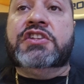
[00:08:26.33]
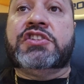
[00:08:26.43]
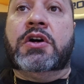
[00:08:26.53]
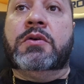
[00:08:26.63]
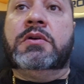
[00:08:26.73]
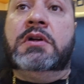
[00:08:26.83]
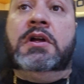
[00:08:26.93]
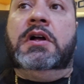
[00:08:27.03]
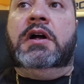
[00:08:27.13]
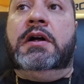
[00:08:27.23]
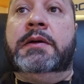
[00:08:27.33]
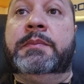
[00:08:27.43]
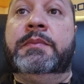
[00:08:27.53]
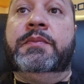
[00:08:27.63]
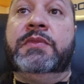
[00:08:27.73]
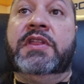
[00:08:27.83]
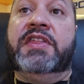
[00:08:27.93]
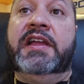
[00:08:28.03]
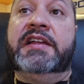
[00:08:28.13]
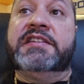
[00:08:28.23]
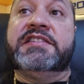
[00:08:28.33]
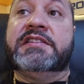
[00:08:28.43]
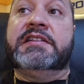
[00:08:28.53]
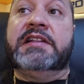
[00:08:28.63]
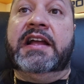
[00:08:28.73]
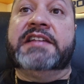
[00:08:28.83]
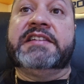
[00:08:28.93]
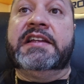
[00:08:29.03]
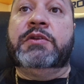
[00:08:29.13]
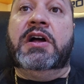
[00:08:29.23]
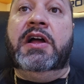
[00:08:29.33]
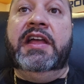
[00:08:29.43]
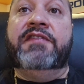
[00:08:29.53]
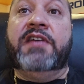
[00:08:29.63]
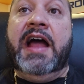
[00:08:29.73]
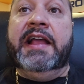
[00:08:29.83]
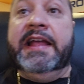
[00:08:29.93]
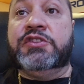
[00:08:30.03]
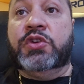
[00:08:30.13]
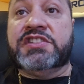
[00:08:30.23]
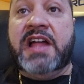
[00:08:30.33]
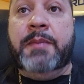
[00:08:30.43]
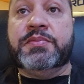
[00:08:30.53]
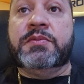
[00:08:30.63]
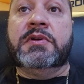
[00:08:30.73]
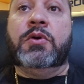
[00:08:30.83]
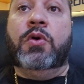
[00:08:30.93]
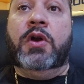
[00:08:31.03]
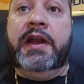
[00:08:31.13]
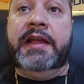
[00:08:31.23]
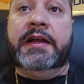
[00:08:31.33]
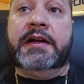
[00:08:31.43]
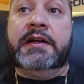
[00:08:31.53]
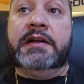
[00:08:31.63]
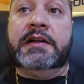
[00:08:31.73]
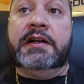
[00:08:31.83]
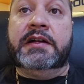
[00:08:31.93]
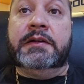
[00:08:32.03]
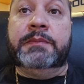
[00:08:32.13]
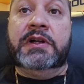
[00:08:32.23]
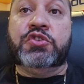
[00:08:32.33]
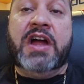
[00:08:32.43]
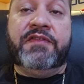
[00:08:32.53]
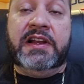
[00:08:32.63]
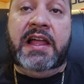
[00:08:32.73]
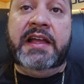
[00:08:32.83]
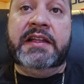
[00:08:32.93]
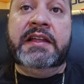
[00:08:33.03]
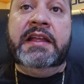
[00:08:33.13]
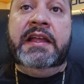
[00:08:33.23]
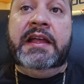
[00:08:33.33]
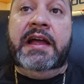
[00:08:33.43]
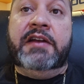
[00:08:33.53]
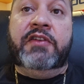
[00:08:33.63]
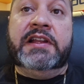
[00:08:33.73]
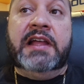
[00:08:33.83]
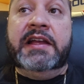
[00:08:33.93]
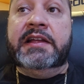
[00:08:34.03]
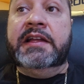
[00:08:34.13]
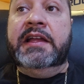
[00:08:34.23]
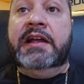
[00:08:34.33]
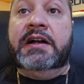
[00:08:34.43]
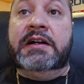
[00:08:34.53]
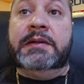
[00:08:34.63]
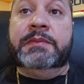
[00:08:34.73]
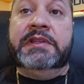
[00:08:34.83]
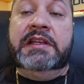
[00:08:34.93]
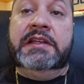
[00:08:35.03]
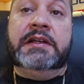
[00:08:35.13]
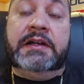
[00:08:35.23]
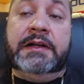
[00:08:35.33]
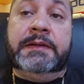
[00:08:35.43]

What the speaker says: So the thing is, like I said, if I get to a stop or a traffic light at a red light, the